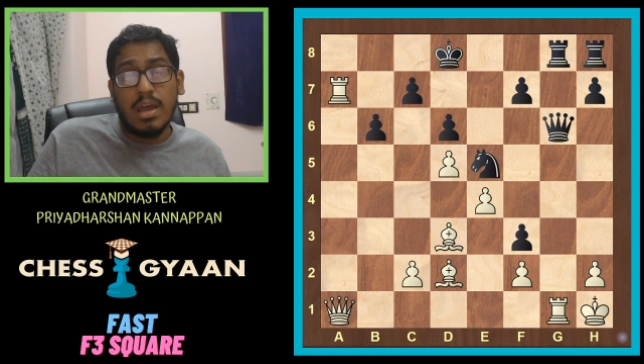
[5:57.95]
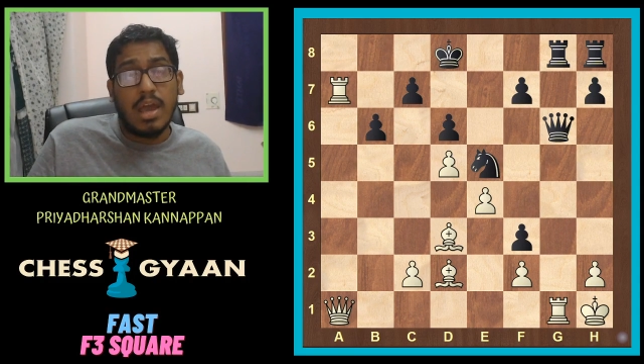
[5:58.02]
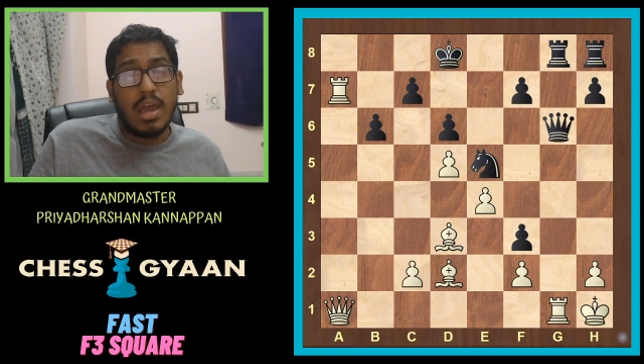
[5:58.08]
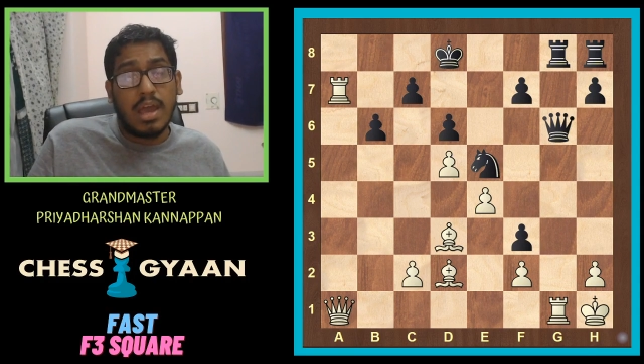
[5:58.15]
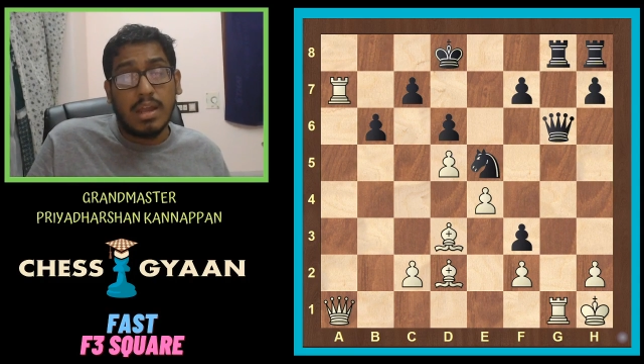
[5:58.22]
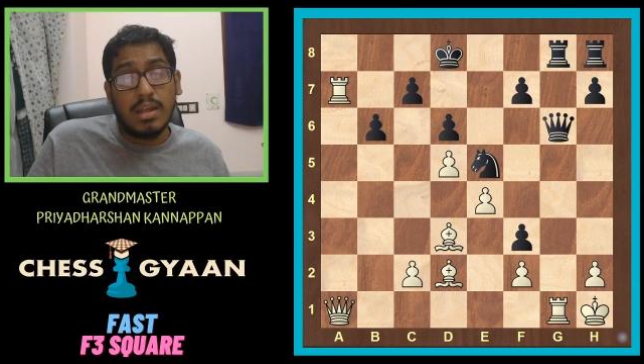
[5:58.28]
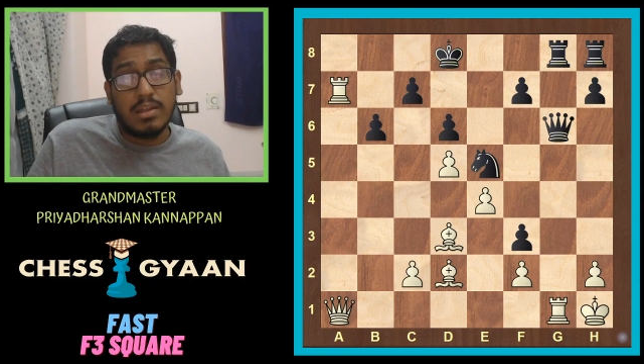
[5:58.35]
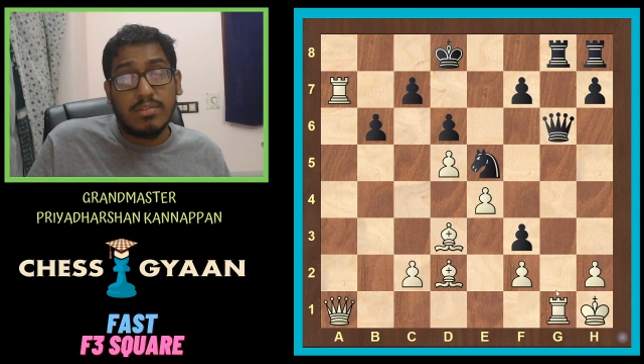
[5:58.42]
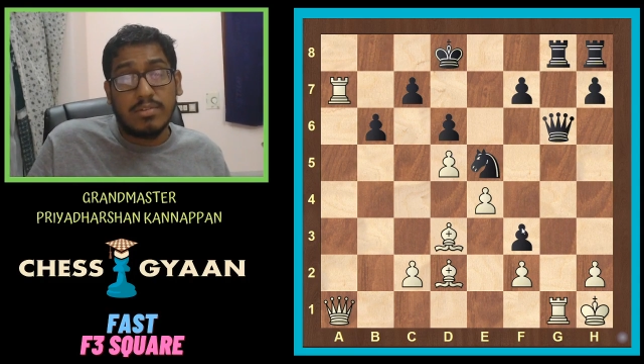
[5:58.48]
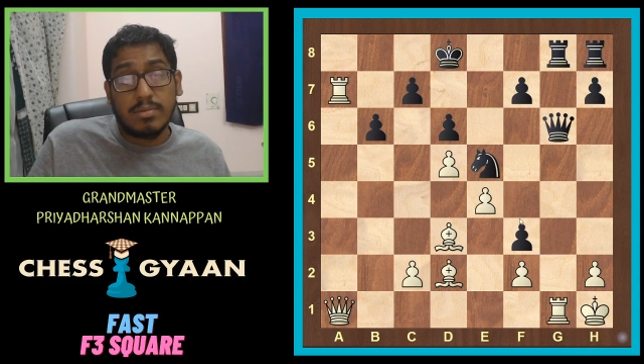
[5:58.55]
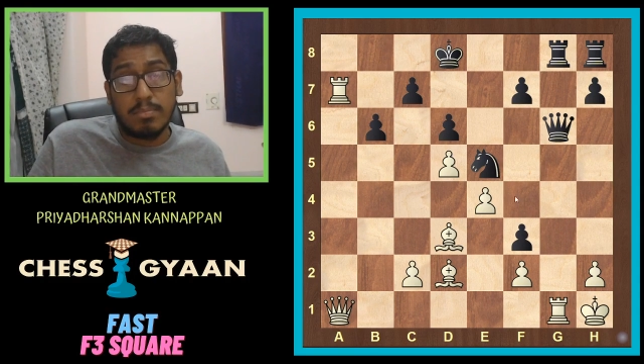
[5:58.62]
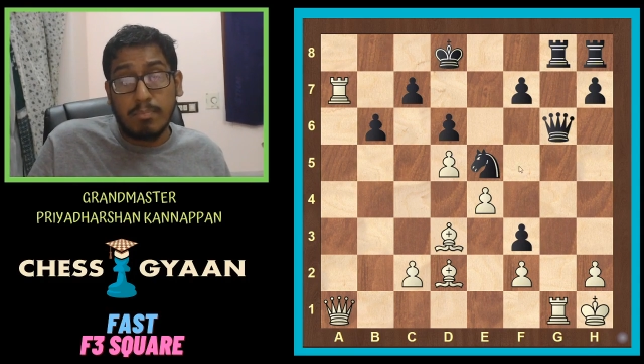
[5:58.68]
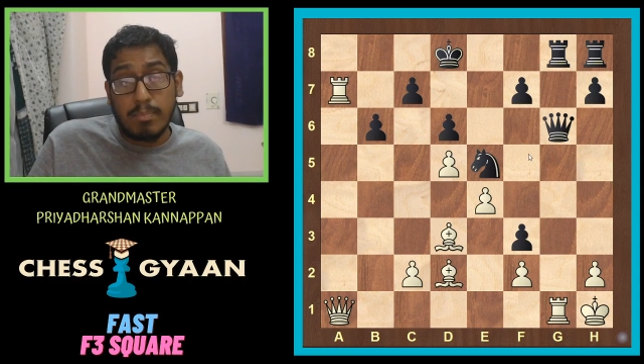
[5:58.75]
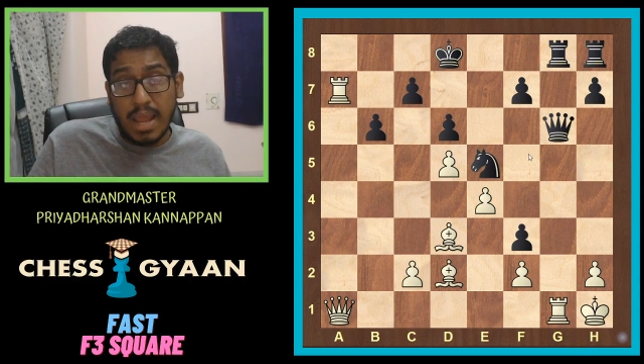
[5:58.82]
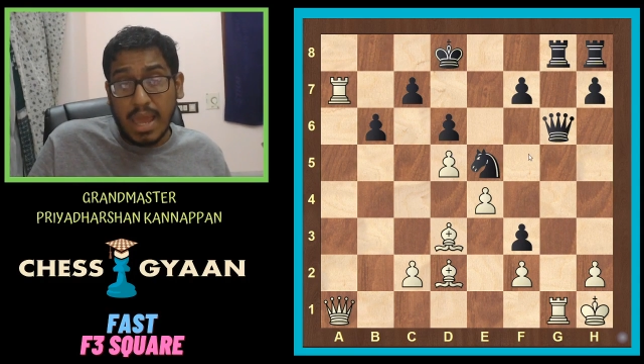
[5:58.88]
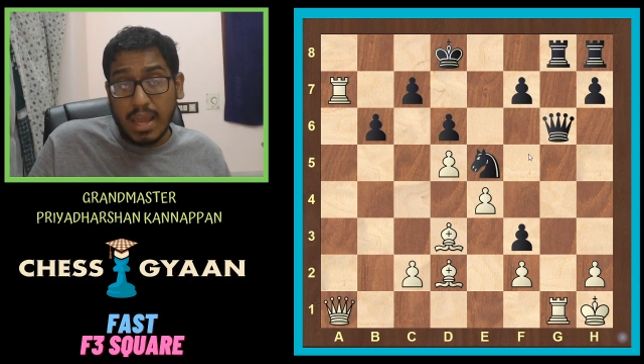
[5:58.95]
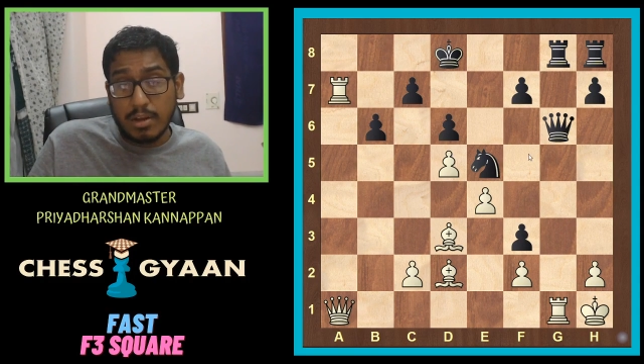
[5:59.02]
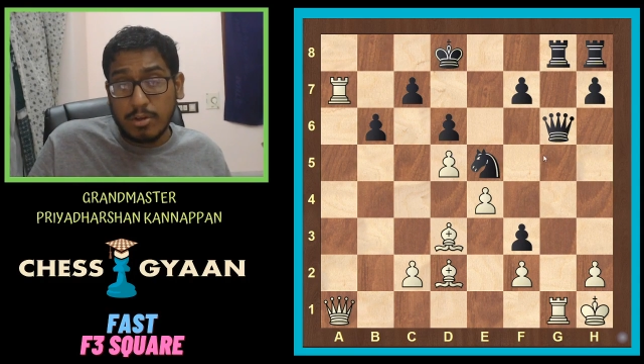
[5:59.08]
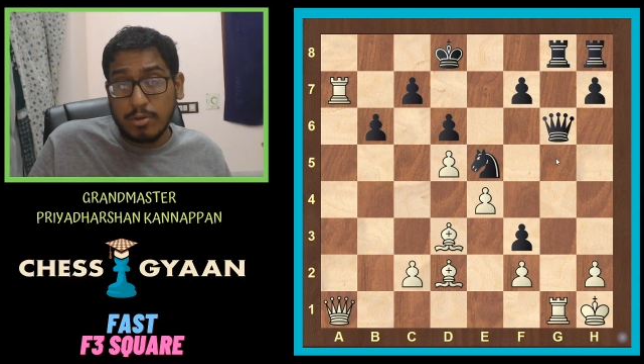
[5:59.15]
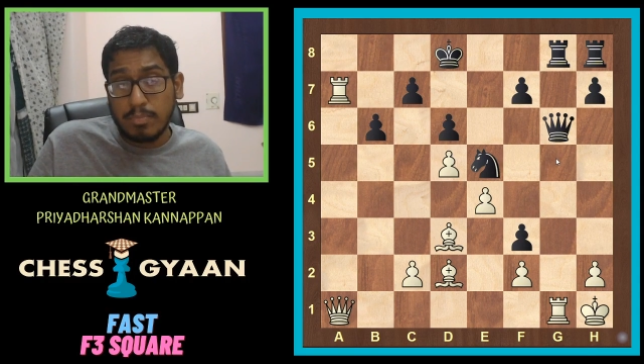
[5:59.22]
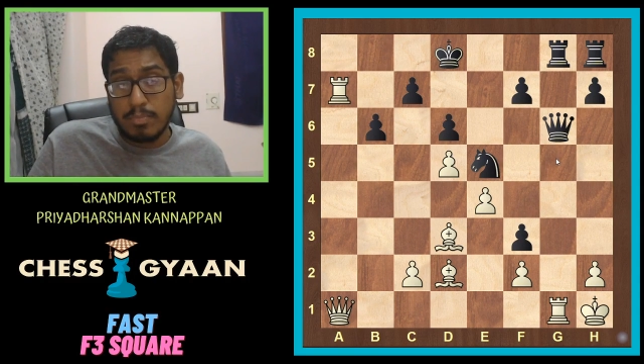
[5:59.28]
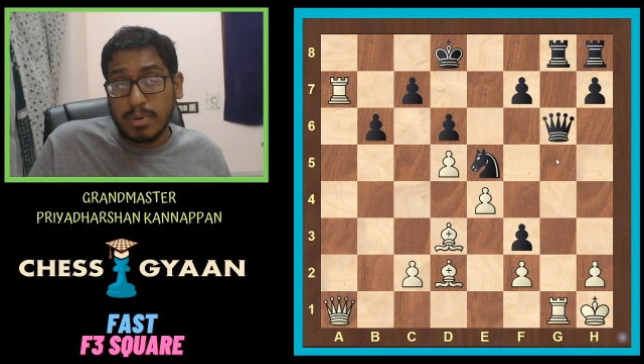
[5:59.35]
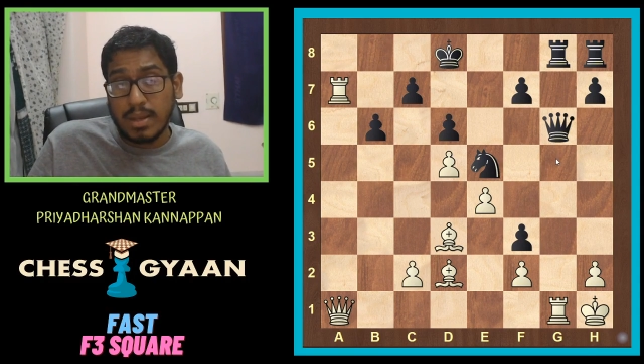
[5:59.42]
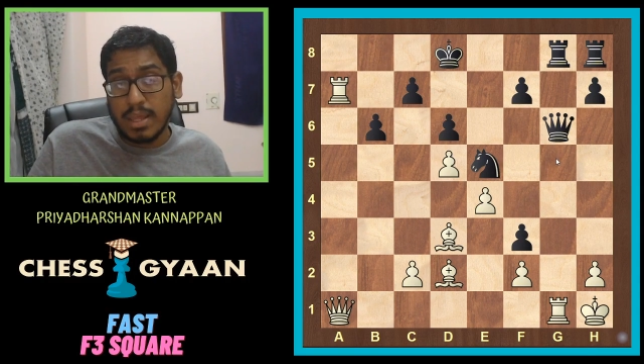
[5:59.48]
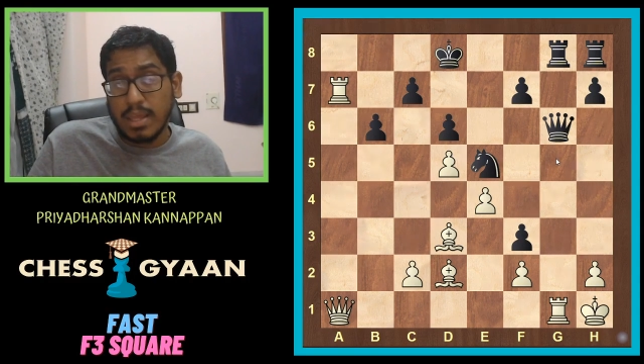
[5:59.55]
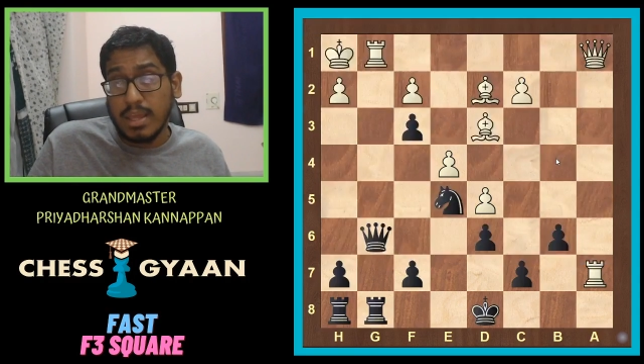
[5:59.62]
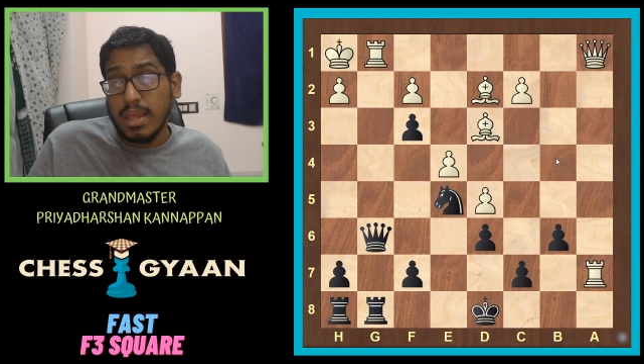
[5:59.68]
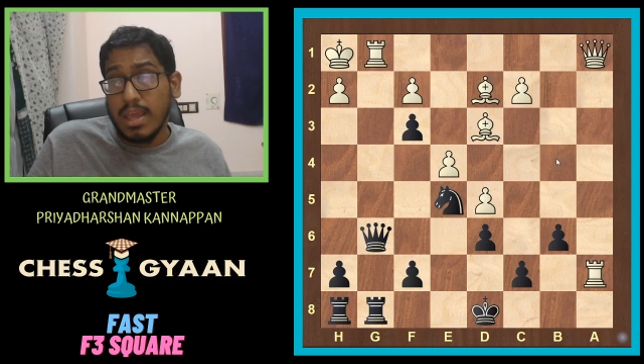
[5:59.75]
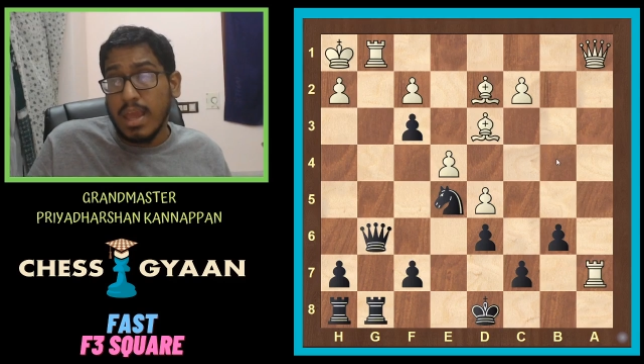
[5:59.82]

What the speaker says: and it's black to play.